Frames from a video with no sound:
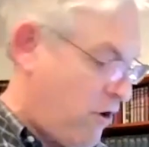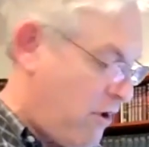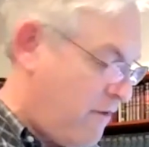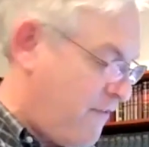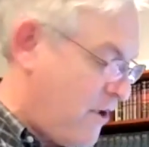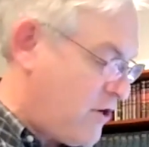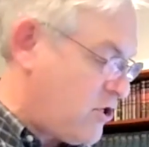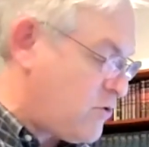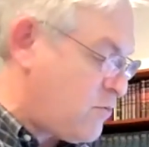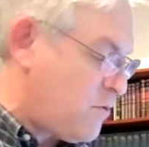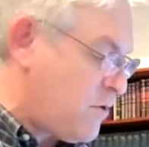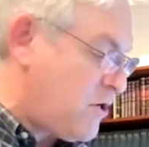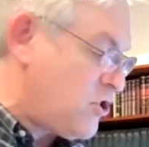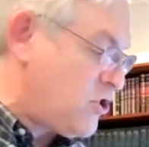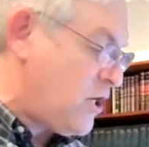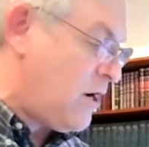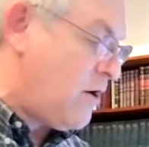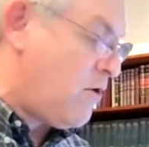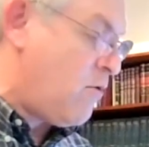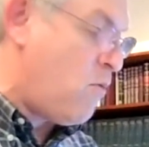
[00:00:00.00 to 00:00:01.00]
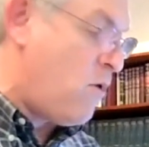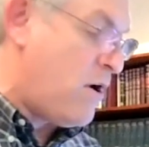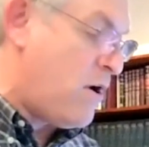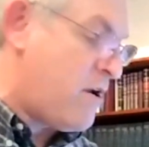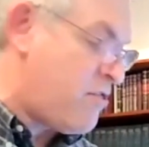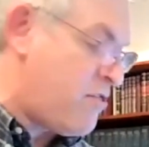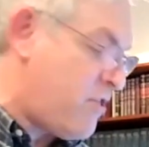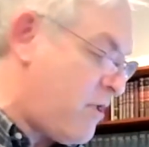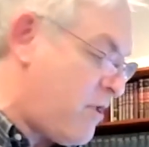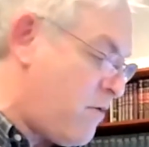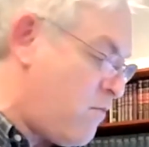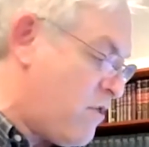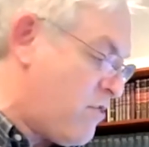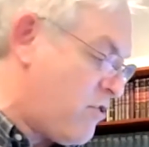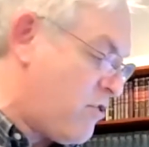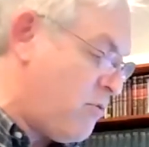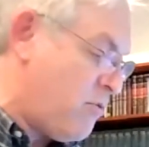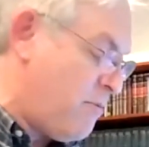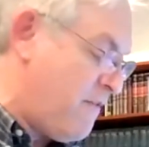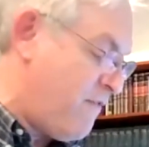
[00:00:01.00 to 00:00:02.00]
of the Rav, I just want to share one thing
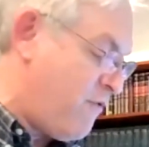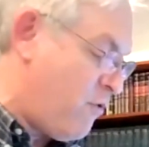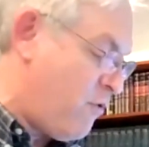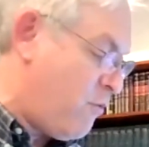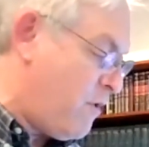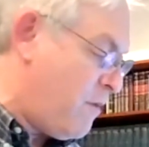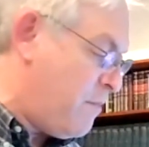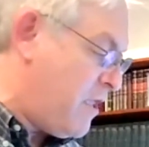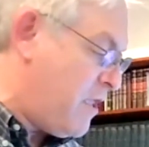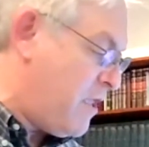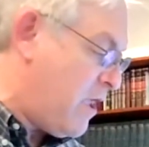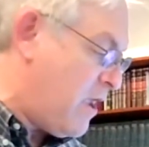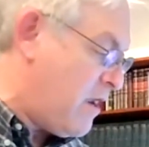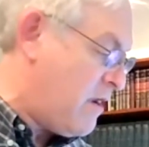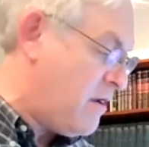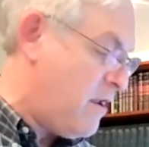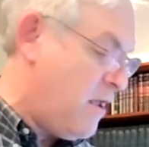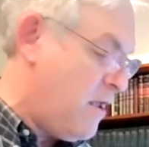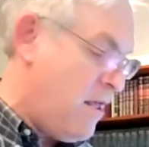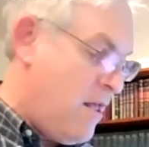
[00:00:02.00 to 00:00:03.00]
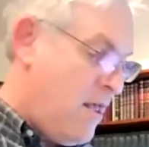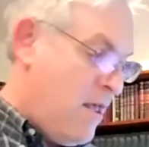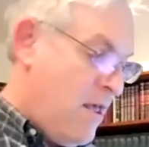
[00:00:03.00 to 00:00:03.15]
with you before we begin.